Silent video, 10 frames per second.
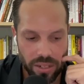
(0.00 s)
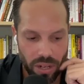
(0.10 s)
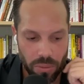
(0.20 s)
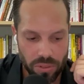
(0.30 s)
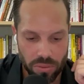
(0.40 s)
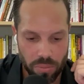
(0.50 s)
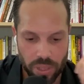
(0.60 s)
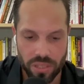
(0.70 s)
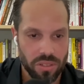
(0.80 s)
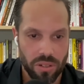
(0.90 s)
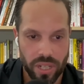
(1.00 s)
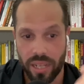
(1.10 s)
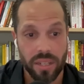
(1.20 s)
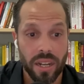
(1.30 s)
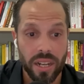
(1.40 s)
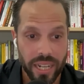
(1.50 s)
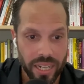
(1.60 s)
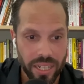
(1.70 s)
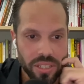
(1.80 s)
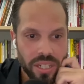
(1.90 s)
I was ministering at a young
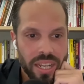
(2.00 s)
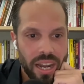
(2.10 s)
age,